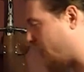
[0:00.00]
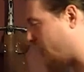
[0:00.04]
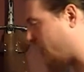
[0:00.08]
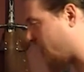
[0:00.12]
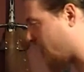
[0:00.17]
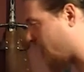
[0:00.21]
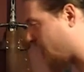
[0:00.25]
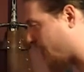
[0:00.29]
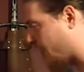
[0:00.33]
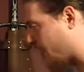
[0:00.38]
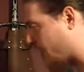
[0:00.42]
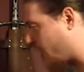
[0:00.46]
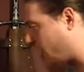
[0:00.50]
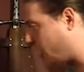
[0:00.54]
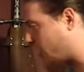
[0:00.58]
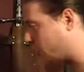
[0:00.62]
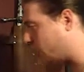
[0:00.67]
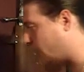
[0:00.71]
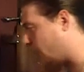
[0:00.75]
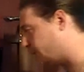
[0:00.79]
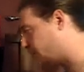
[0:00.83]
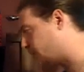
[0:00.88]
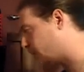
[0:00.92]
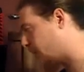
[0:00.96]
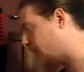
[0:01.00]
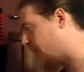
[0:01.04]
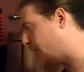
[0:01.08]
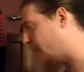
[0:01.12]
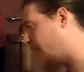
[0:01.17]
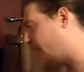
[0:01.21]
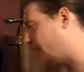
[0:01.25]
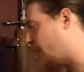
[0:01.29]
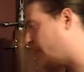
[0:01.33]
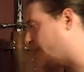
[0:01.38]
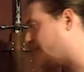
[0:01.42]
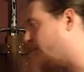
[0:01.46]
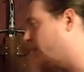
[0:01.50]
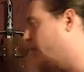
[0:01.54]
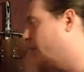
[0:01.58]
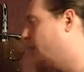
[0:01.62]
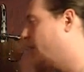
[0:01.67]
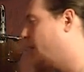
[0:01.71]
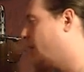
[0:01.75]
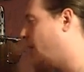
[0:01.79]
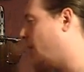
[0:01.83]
the knockoffs that I have.